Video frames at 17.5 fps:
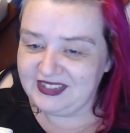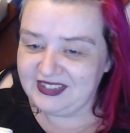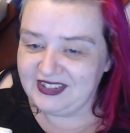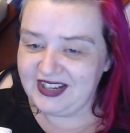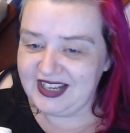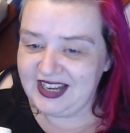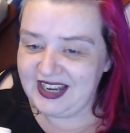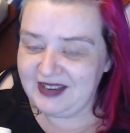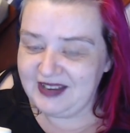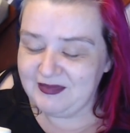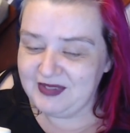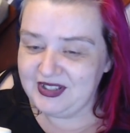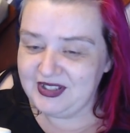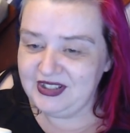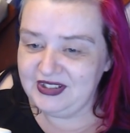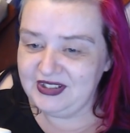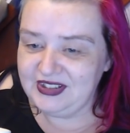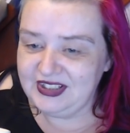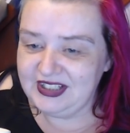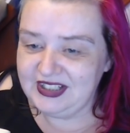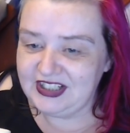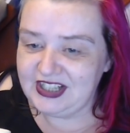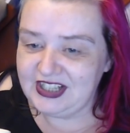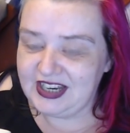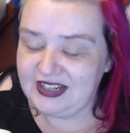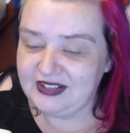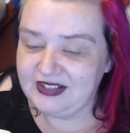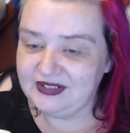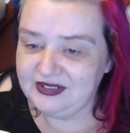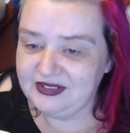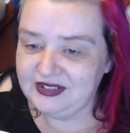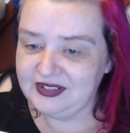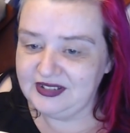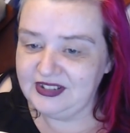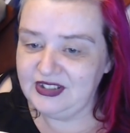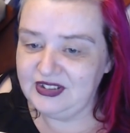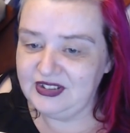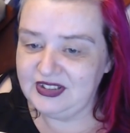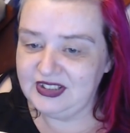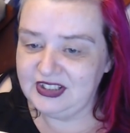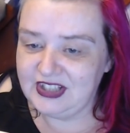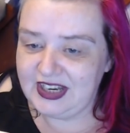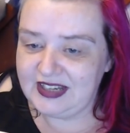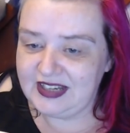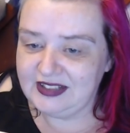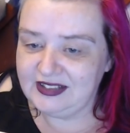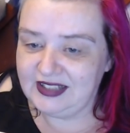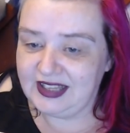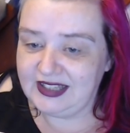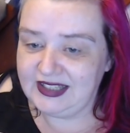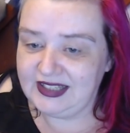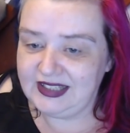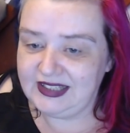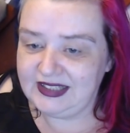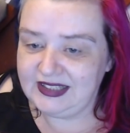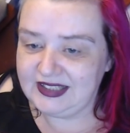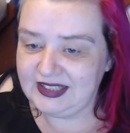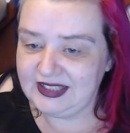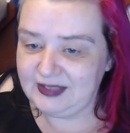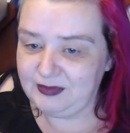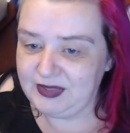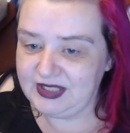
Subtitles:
Great name. New to your channel, new to the channel and Etsy.